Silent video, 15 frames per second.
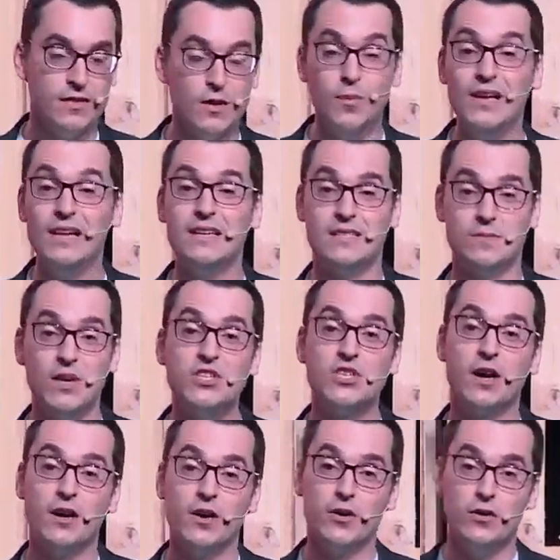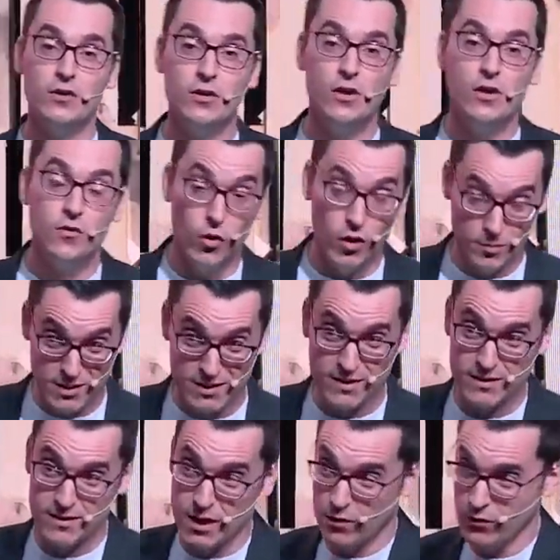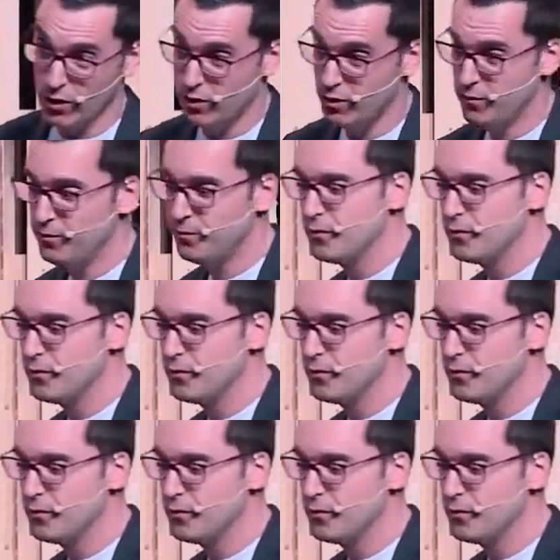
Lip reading: The bill is much higher for a business traveler.